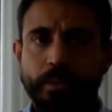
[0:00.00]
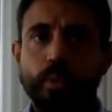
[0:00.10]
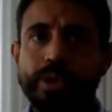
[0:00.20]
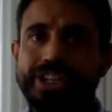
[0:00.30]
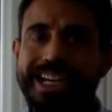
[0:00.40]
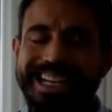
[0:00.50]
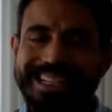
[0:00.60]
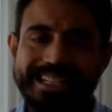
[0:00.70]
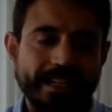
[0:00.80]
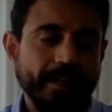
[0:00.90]
which
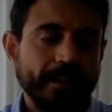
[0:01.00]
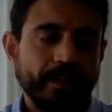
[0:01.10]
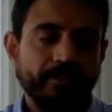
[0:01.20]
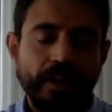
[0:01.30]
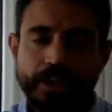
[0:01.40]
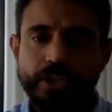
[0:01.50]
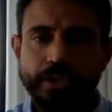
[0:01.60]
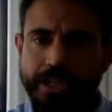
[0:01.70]
is functional